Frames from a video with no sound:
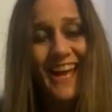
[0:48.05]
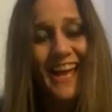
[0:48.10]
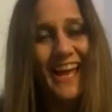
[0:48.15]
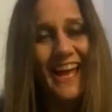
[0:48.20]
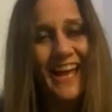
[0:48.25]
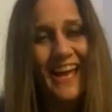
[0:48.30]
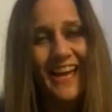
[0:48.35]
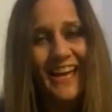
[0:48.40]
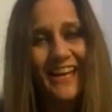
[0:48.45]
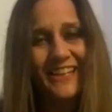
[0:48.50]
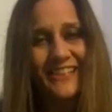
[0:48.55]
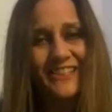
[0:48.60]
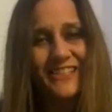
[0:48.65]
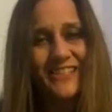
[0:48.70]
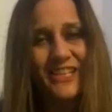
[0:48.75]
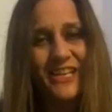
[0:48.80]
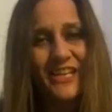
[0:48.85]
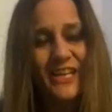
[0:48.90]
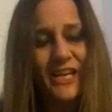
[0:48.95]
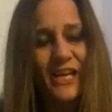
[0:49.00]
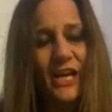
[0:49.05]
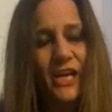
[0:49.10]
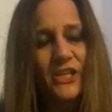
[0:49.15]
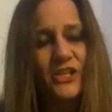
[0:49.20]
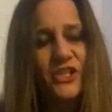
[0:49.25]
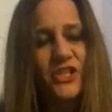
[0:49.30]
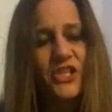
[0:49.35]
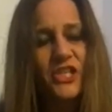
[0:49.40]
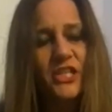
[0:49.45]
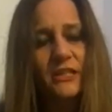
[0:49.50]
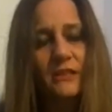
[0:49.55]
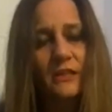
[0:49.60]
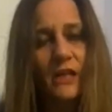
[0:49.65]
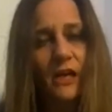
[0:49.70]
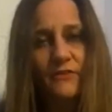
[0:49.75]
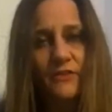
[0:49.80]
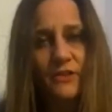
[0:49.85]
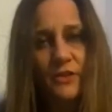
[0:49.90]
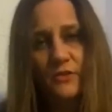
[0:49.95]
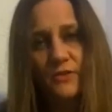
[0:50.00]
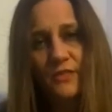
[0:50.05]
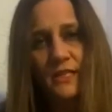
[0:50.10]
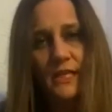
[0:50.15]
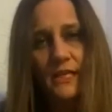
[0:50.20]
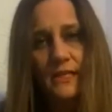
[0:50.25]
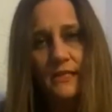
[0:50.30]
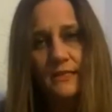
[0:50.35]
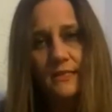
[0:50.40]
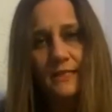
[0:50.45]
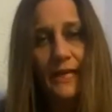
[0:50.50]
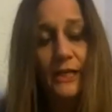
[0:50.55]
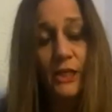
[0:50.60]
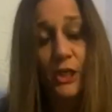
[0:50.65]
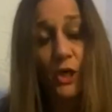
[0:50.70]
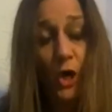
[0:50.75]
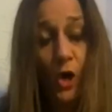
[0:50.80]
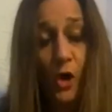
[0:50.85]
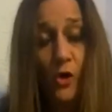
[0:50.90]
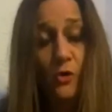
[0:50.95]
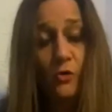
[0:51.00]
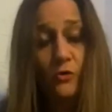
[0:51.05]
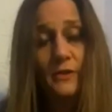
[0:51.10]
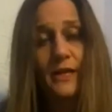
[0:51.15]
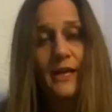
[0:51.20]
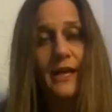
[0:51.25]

And she loved those kids like her own.